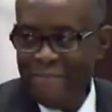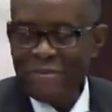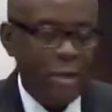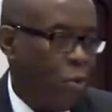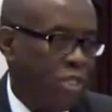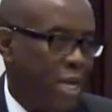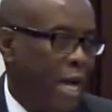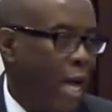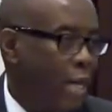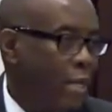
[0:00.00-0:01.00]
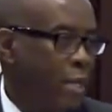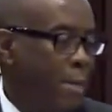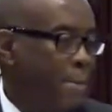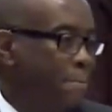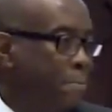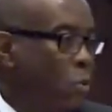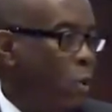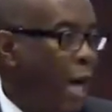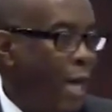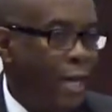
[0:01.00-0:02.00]
It wasn't God.
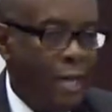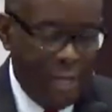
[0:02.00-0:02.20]
Why?